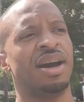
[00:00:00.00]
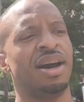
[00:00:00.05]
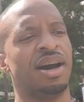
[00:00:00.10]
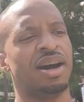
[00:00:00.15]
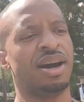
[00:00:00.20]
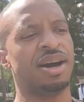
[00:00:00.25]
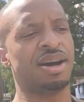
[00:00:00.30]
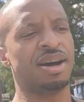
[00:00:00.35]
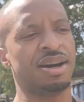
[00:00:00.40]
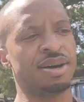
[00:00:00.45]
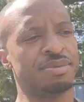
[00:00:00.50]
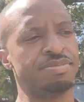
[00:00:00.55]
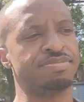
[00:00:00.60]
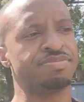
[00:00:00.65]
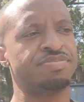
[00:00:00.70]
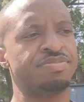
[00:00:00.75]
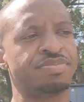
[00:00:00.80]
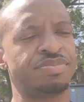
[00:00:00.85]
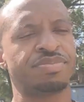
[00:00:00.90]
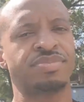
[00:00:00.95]

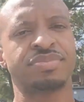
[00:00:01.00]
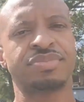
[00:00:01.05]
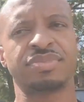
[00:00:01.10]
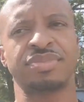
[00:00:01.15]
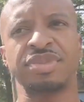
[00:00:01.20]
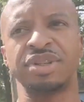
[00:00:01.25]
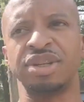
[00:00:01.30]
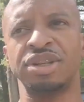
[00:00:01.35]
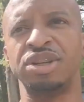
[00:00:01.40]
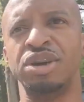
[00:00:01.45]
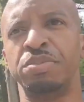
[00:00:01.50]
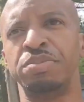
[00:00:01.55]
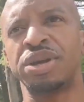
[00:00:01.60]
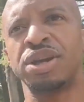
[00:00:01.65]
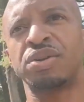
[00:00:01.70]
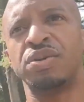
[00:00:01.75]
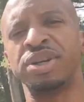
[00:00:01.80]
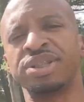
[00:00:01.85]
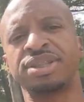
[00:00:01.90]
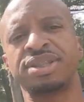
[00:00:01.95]
um, you know,
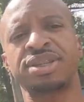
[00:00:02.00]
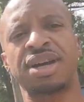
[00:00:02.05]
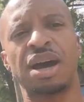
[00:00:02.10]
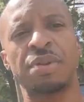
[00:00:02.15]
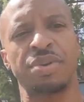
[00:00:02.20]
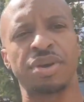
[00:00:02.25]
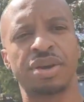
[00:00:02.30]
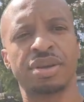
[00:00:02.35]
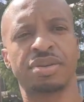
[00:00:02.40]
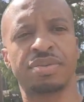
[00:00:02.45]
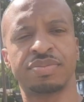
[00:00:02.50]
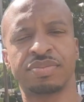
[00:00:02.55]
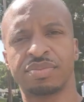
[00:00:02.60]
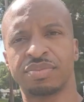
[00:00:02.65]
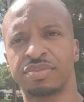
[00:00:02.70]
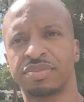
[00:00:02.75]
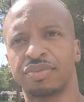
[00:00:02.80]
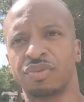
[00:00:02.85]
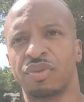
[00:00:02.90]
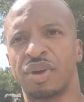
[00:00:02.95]
Bitcoin's a topic,
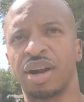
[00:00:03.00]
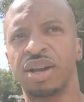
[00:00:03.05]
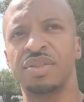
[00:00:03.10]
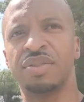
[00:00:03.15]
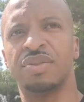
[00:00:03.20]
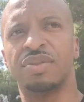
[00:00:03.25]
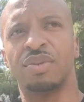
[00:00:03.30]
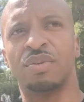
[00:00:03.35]
right?